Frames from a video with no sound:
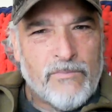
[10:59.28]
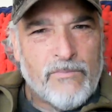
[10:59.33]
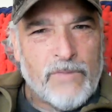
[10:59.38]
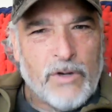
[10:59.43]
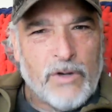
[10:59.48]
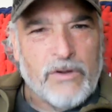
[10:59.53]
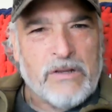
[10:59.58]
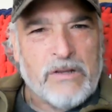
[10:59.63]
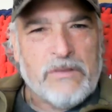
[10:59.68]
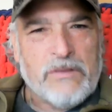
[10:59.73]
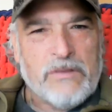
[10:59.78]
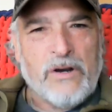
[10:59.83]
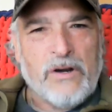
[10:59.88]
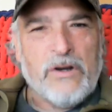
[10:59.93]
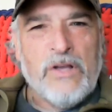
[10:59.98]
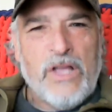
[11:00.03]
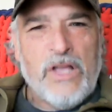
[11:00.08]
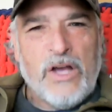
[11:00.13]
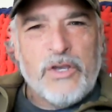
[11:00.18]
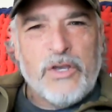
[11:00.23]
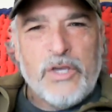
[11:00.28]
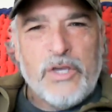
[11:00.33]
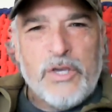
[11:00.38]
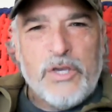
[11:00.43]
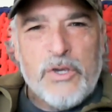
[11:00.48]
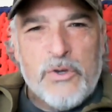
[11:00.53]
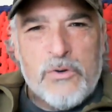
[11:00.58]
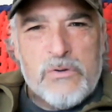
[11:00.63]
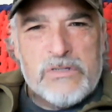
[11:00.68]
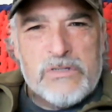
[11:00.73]
they're
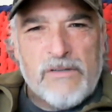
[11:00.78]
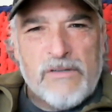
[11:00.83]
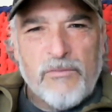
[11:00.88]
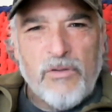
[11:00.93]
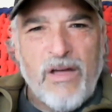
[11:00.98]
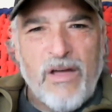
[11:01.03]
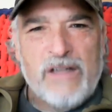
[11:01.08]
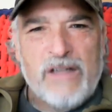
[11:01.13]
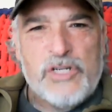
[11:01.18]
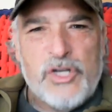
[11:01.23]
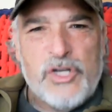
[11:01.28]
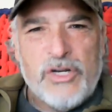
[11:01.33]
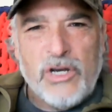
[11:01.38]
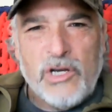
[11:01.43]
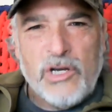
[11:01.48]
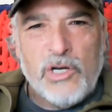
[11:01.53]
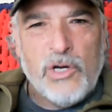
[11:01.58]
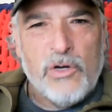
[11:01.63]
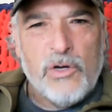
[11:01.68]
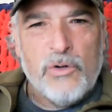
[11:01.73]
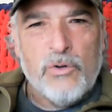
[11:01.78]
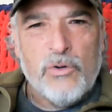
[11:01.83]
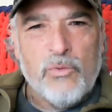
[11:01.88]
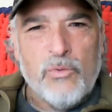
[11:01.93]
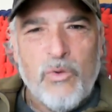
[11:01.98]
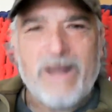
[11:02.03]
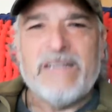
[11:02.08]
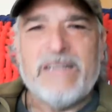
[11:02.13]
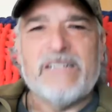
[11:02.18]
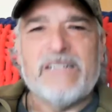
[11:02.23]
accused of launching a coup,
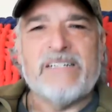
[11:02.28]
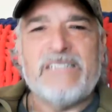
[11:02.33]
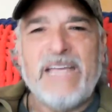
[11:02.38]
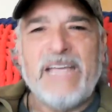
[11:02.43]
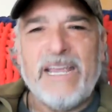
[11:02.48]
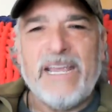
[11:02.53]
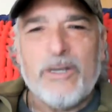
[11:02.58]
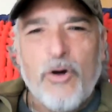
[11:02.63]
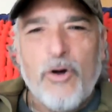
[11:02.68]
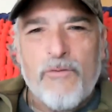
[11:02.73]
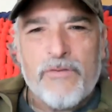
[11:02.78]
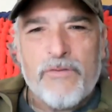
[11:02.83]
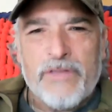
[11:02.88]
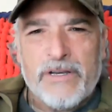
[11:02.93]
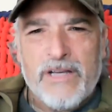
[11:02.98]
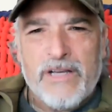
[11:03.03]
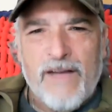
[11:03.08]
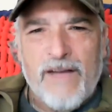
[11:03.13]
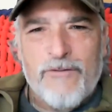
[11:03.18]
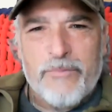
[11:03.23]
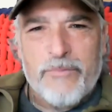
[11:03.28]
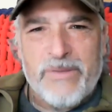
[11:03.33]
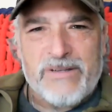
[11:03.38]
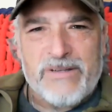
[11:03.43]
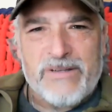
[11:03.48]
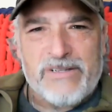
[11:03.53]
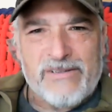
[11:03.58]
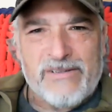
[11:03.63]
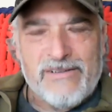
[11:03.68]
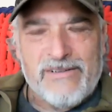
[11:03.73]
wanting to take over the
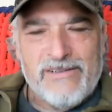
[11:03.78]
government.